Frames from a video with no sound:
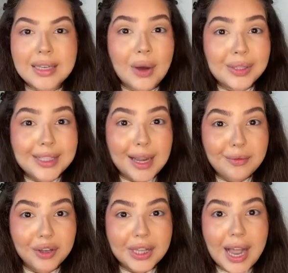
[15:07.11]
it's time
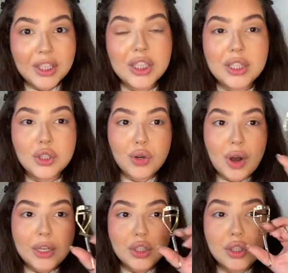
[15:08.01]
for lashes, so I
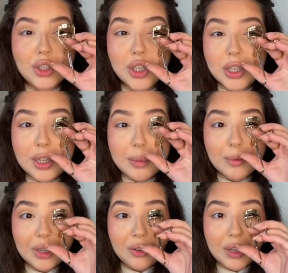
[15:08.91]
just curl them
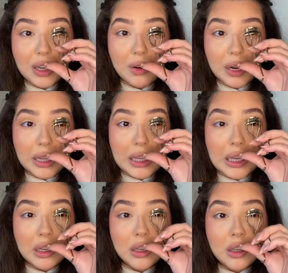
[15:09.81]
really, really
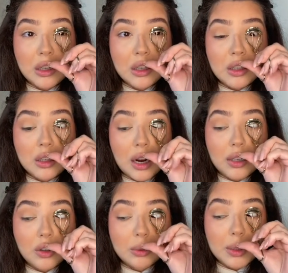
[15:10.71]
quickly. I
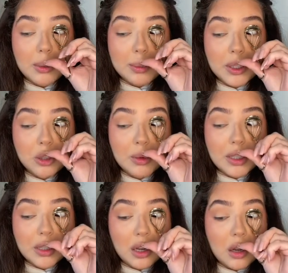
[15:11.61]
normally pinch
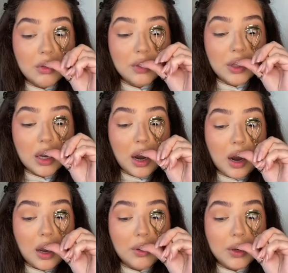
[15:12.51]
myself in the
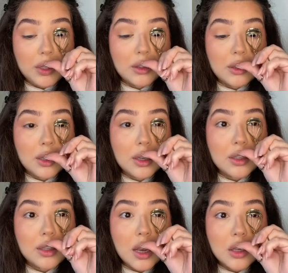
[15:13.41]
eye when I do
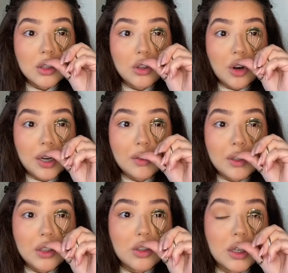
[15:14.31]
this. Sorry if
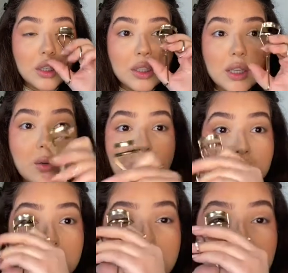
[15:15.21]
this triggers
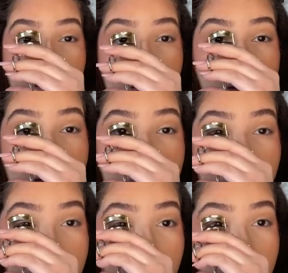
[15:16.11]
anyone. I know a
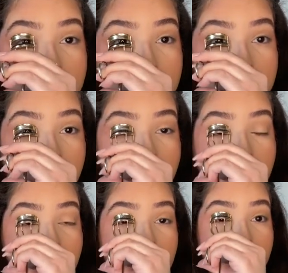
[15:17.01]
lot of people
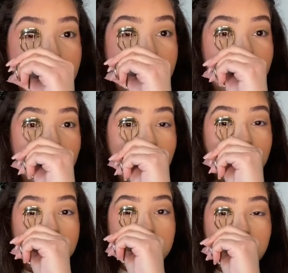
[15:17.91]
hate like eye
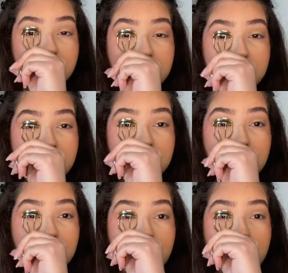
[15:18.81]
stuff,
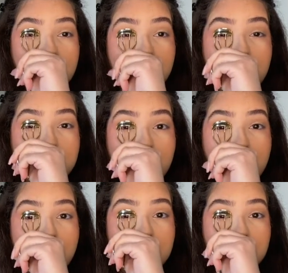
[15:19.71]

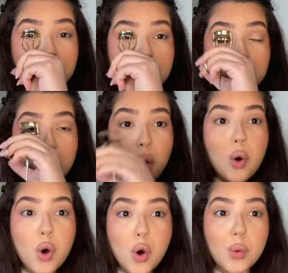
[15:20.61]
but
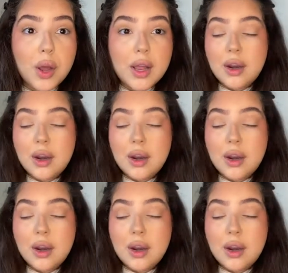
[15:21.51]
well.